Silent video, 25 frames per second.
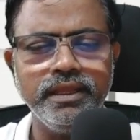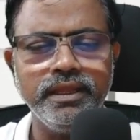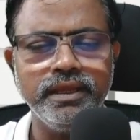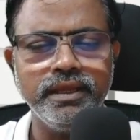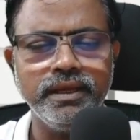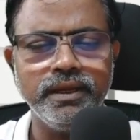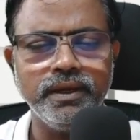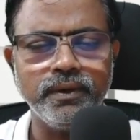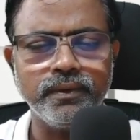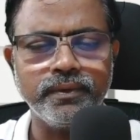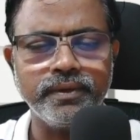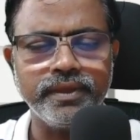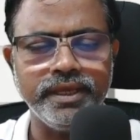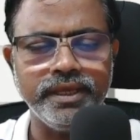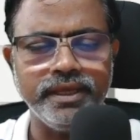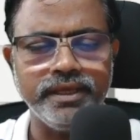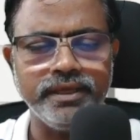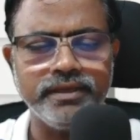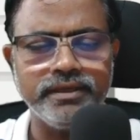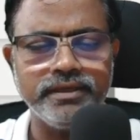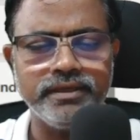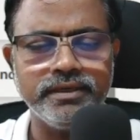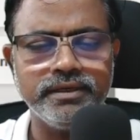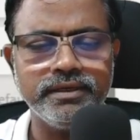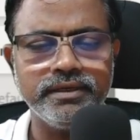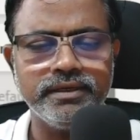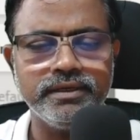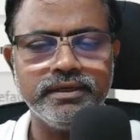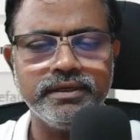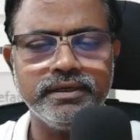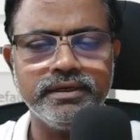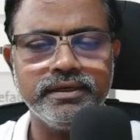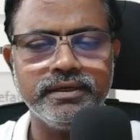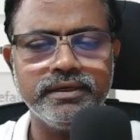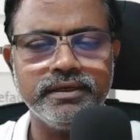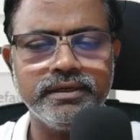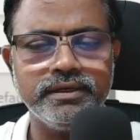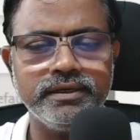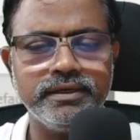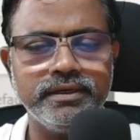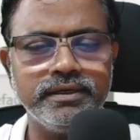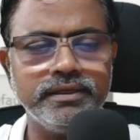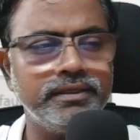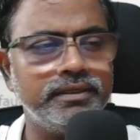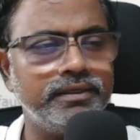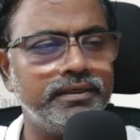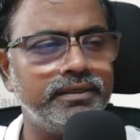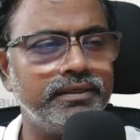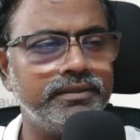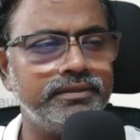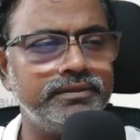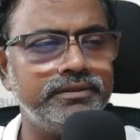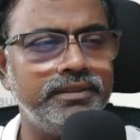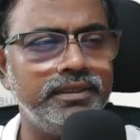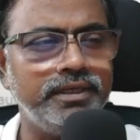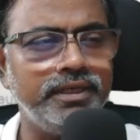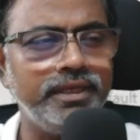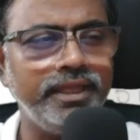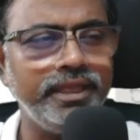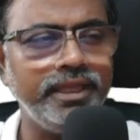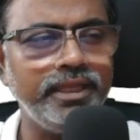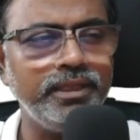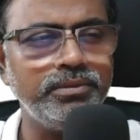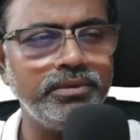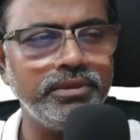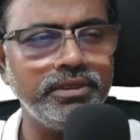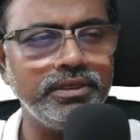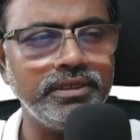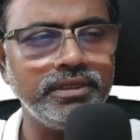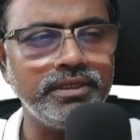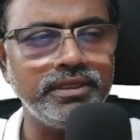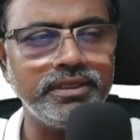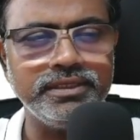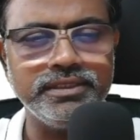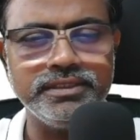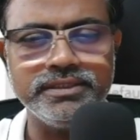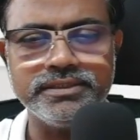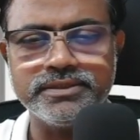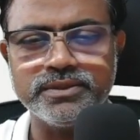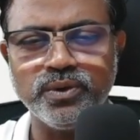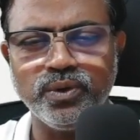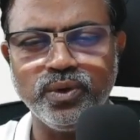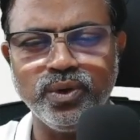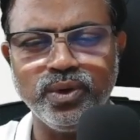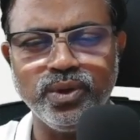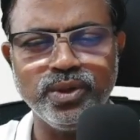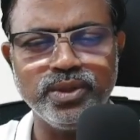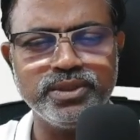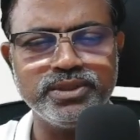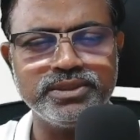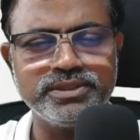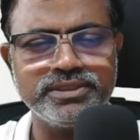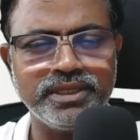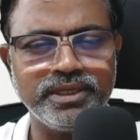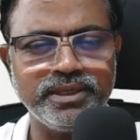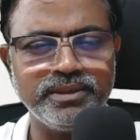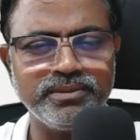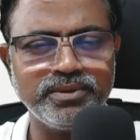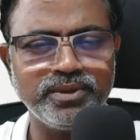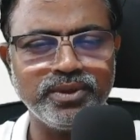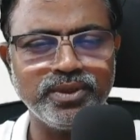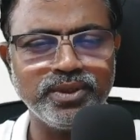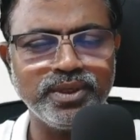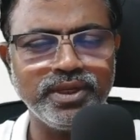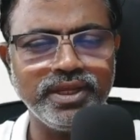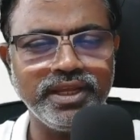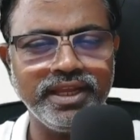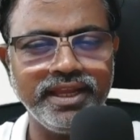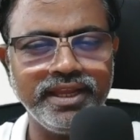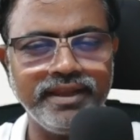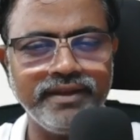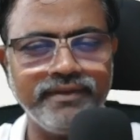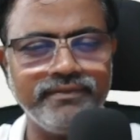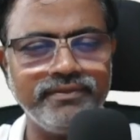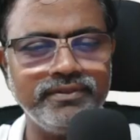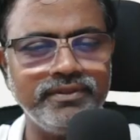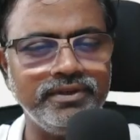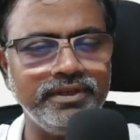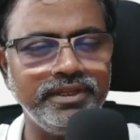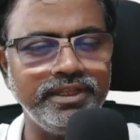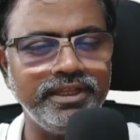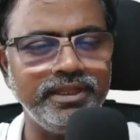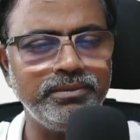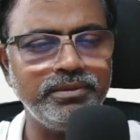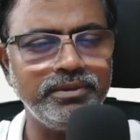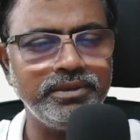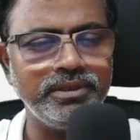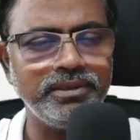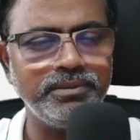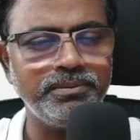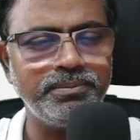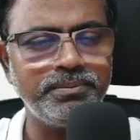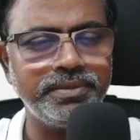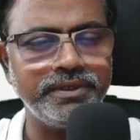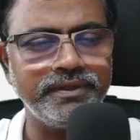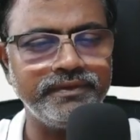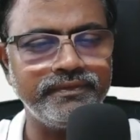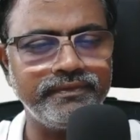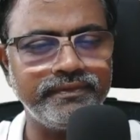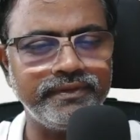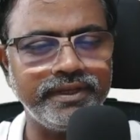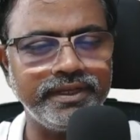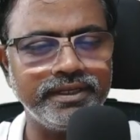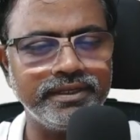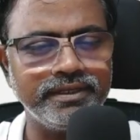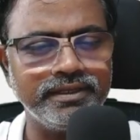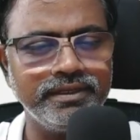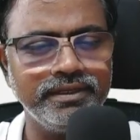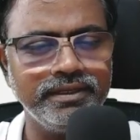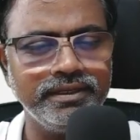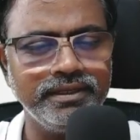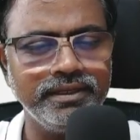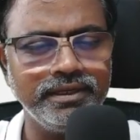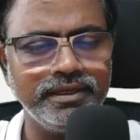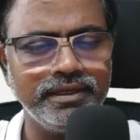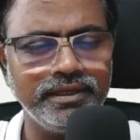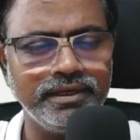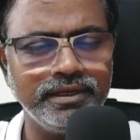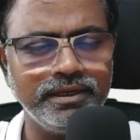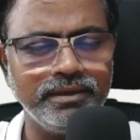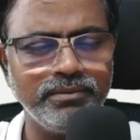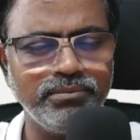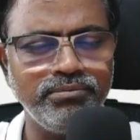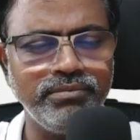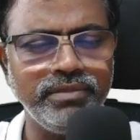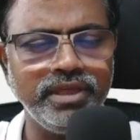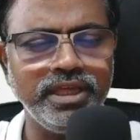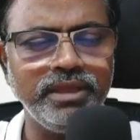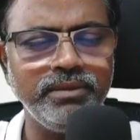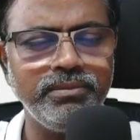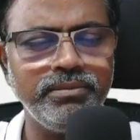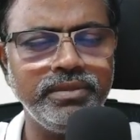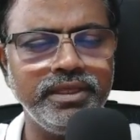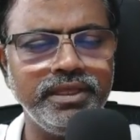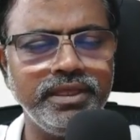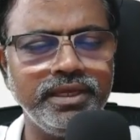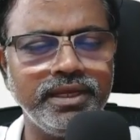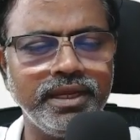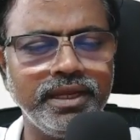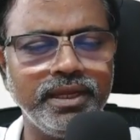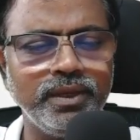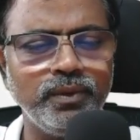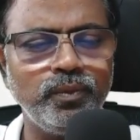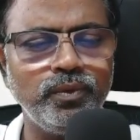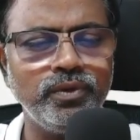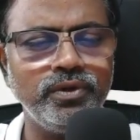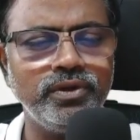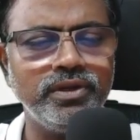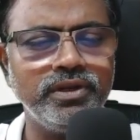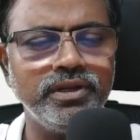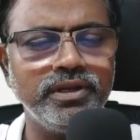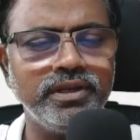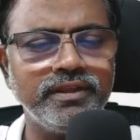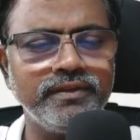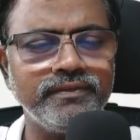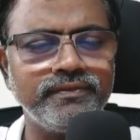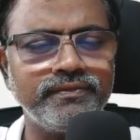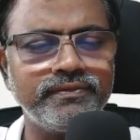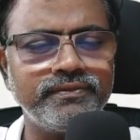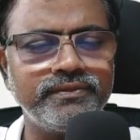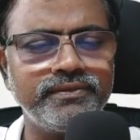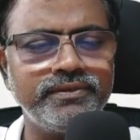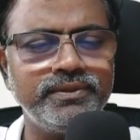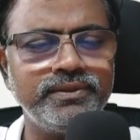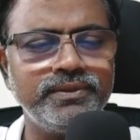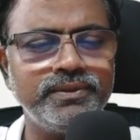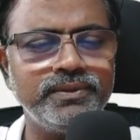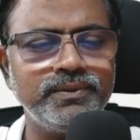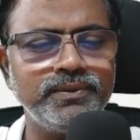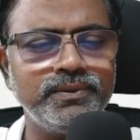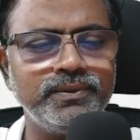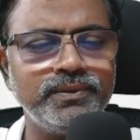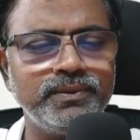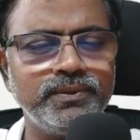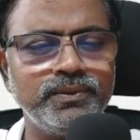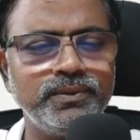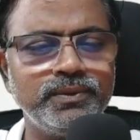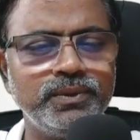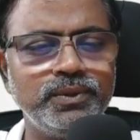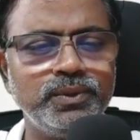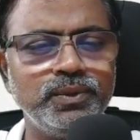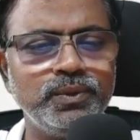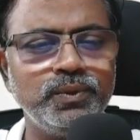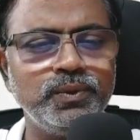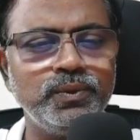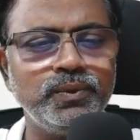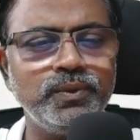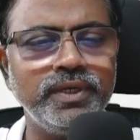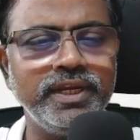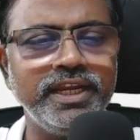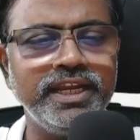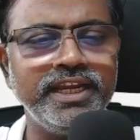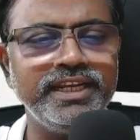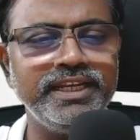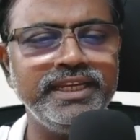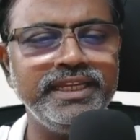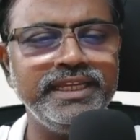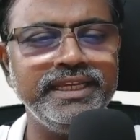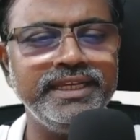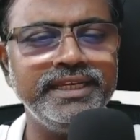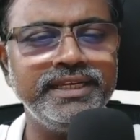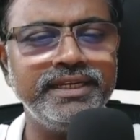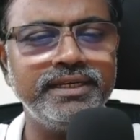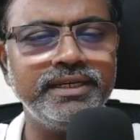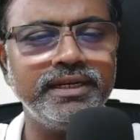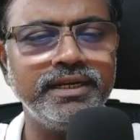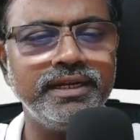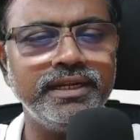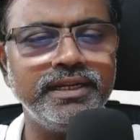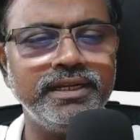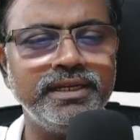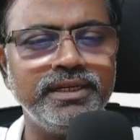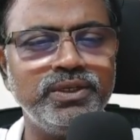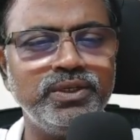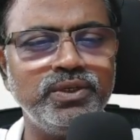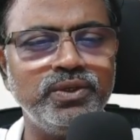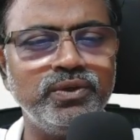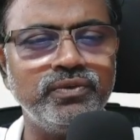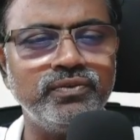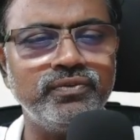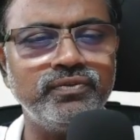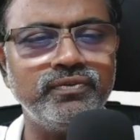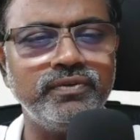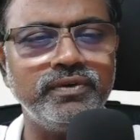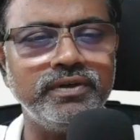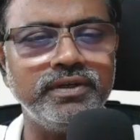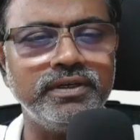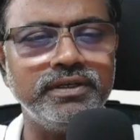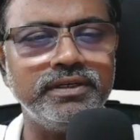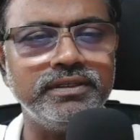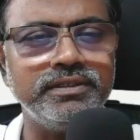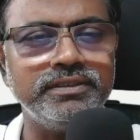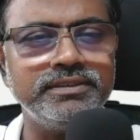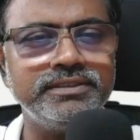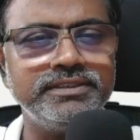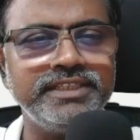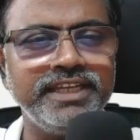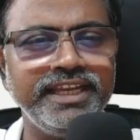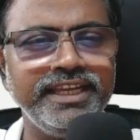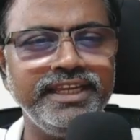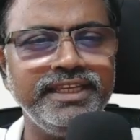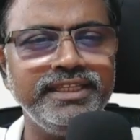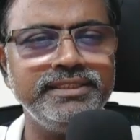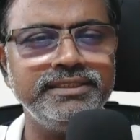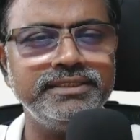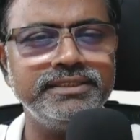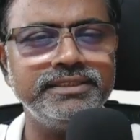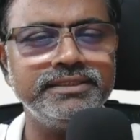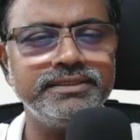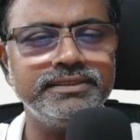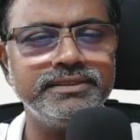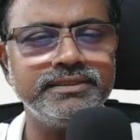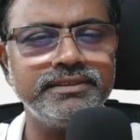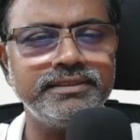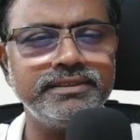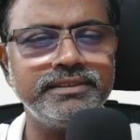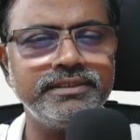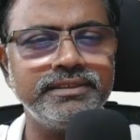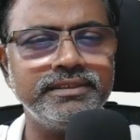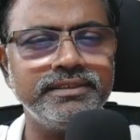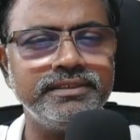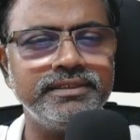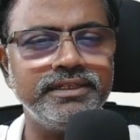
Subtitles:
Okay. The label is on, so I'm going to have the label perfect. Maybe I would love to do any kind of changes here.